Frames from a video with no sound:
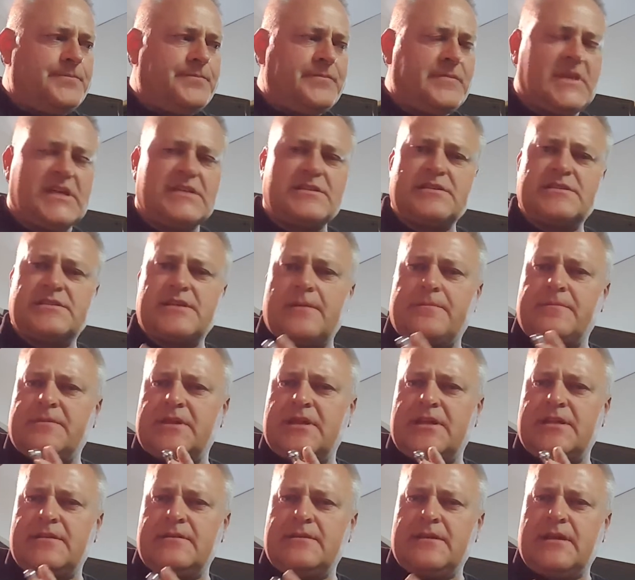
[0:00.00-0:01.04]
This is something
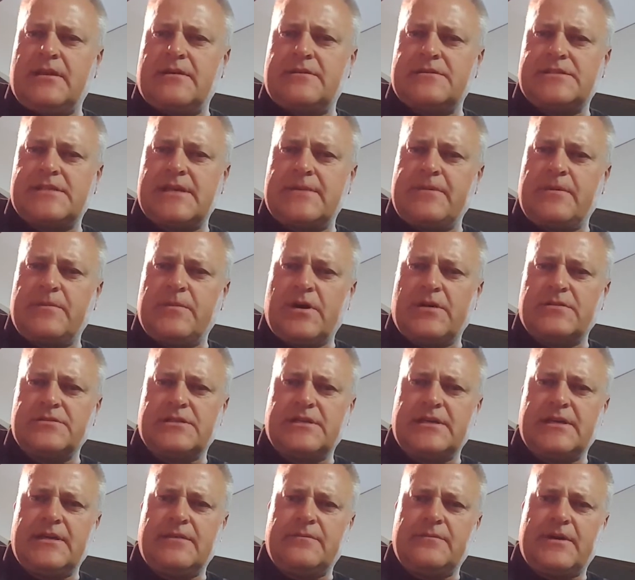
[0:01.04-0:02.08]
that Semi
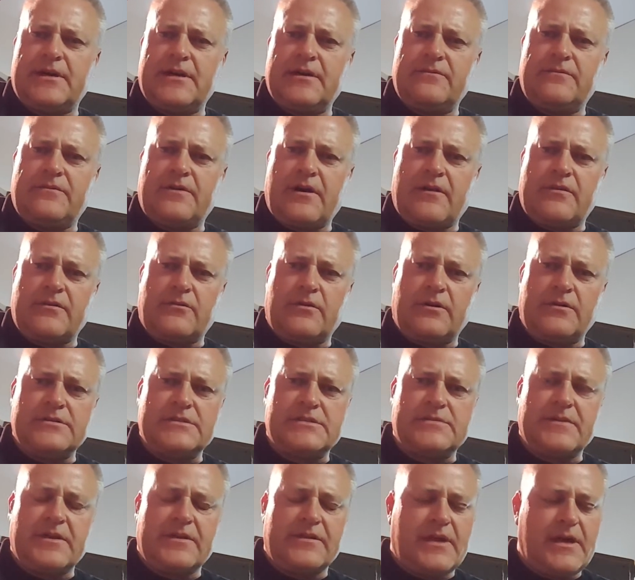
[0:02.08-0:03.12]
Mosley and my father Walt
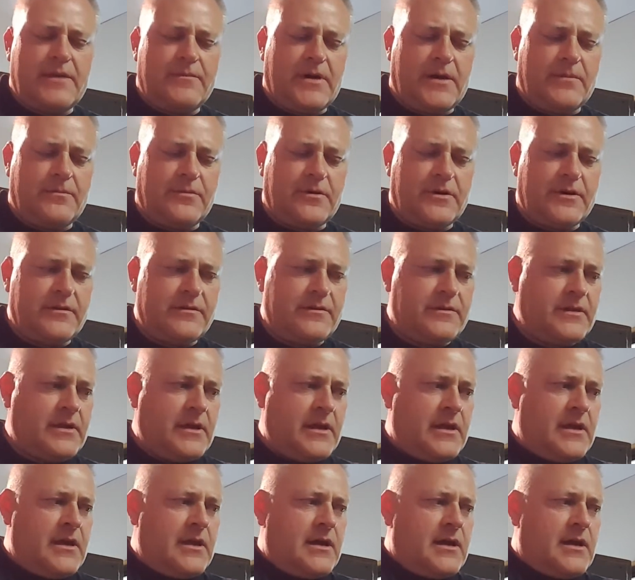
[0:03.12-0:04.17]
Smith came up with.
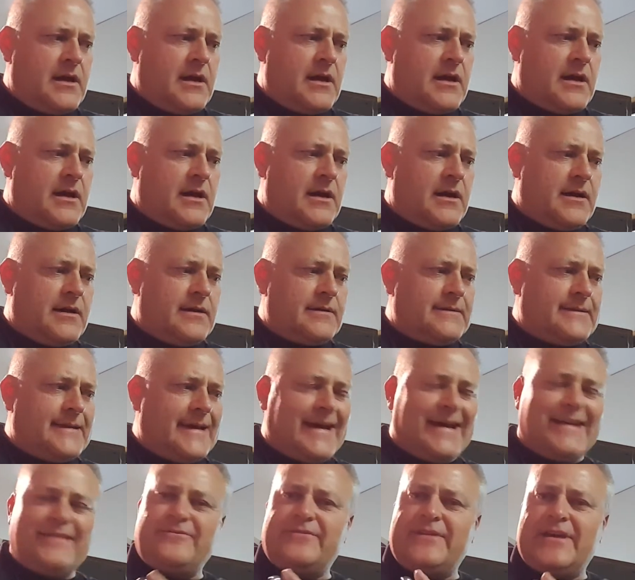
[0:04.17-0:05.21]
Dad
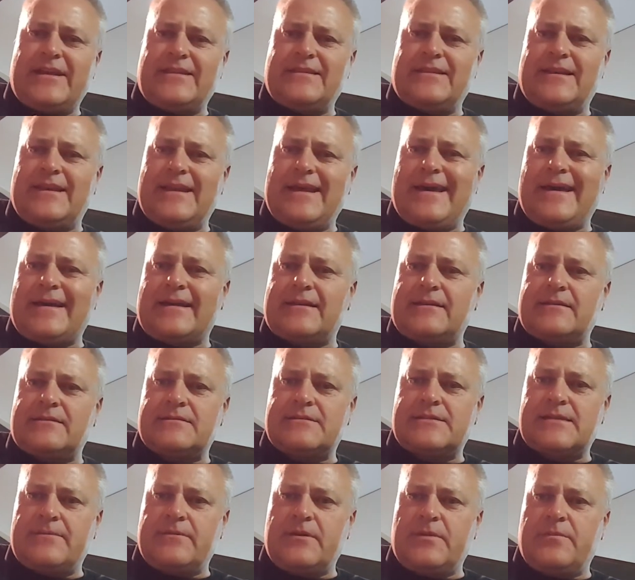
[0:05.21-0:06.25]
invented the neck, and
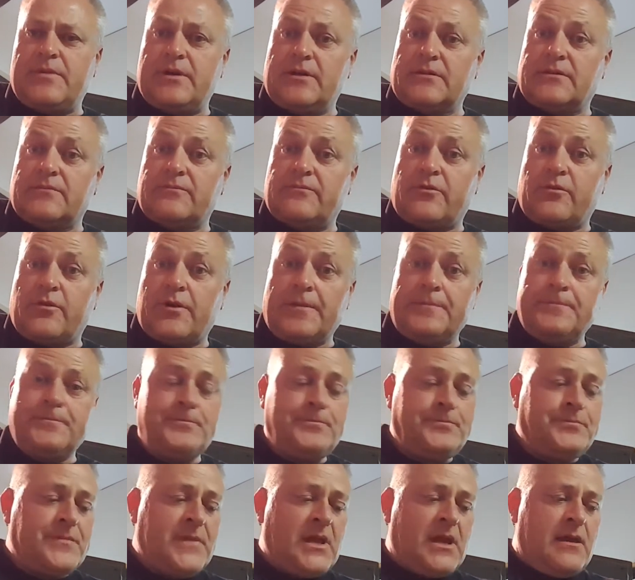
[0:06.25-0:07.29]
Semi built them for him.
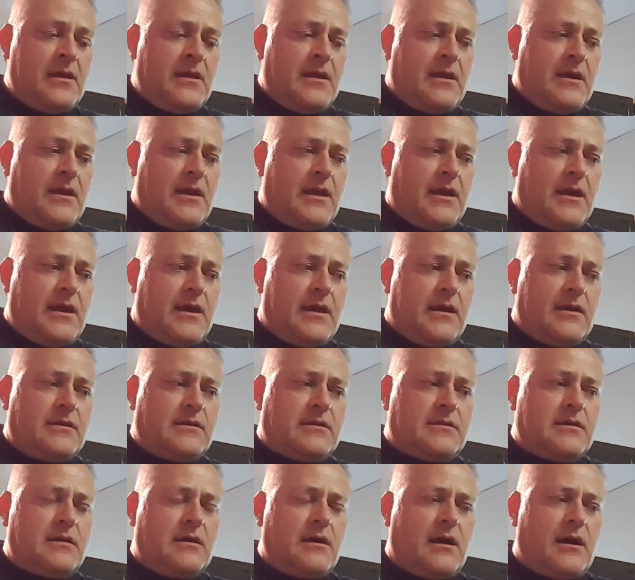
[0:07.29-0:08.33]

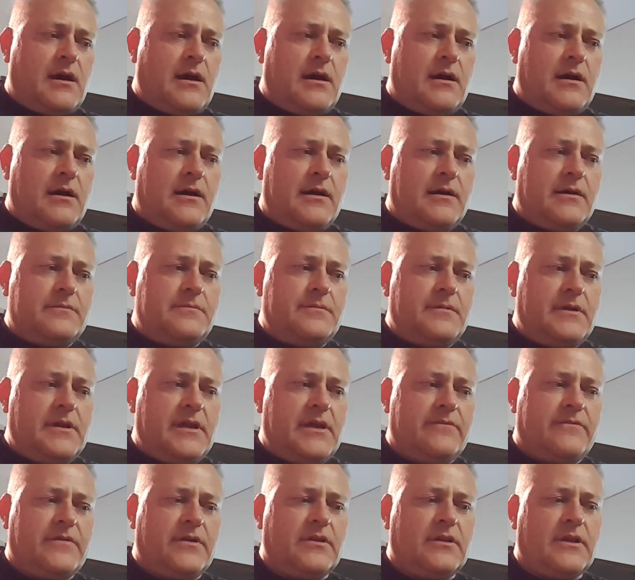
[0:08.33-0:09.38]
And
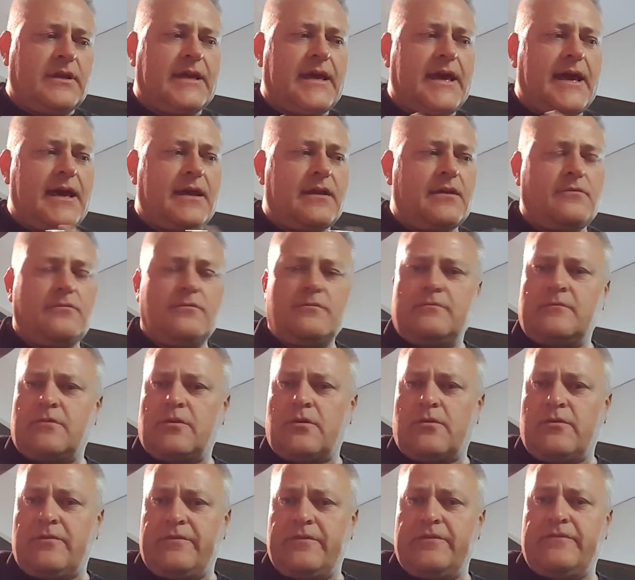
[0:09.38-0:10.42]
if you look at it,
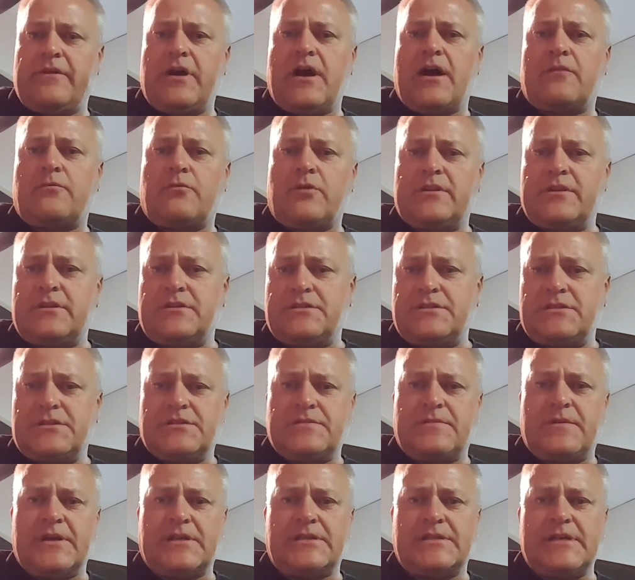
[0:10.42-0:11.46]
or if you've got one that you
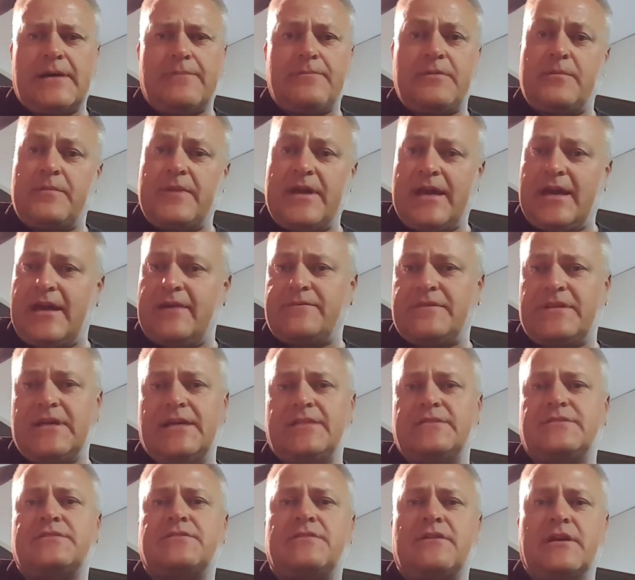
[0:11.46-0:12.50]
just picked up, it may have
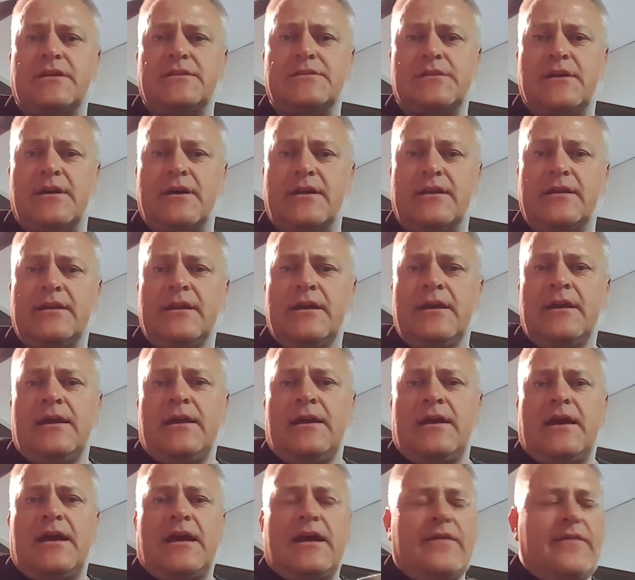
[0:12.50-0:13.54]
10 strings on it,
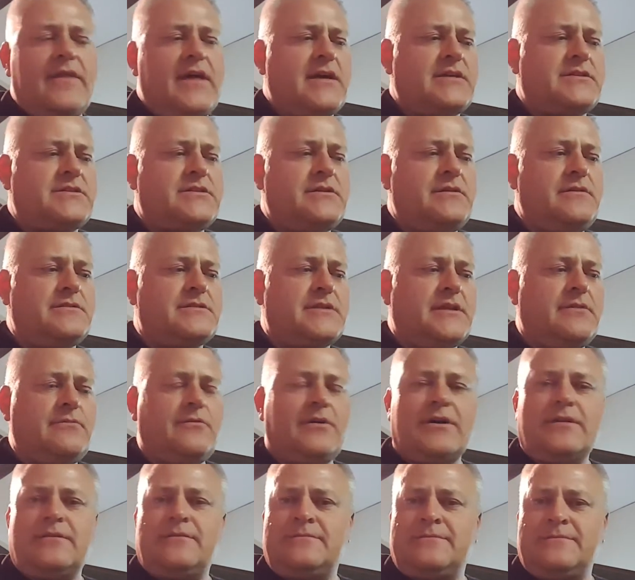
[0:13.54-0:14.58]
and that's usually
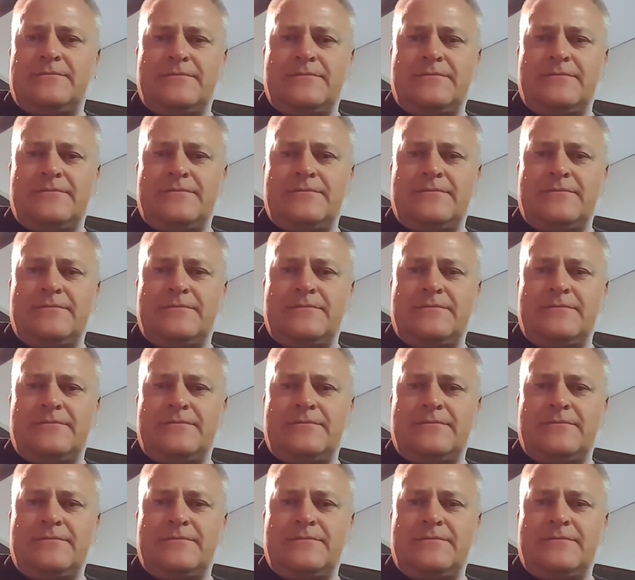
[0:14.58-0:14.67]
what